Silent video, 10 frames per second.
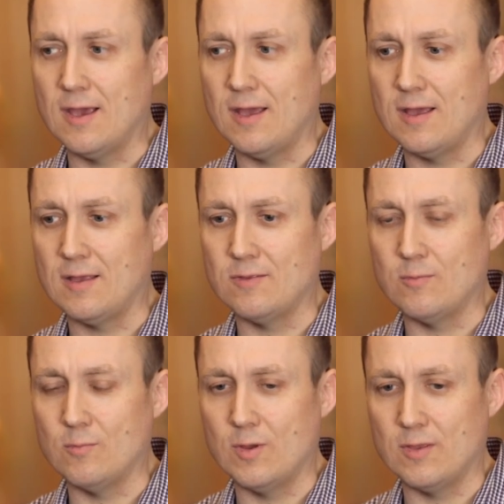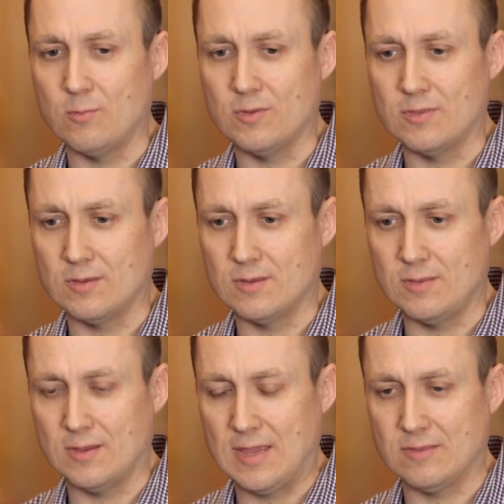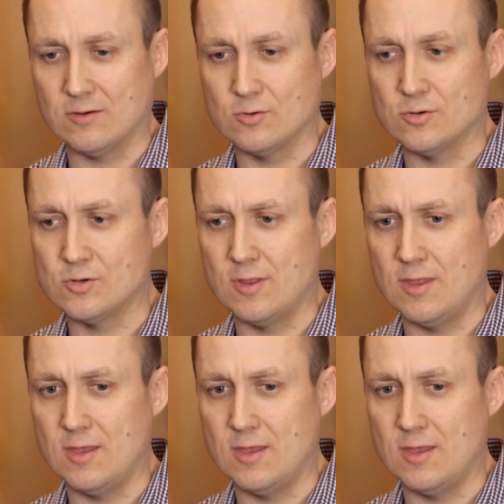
uh, with the, in the Catholic Church,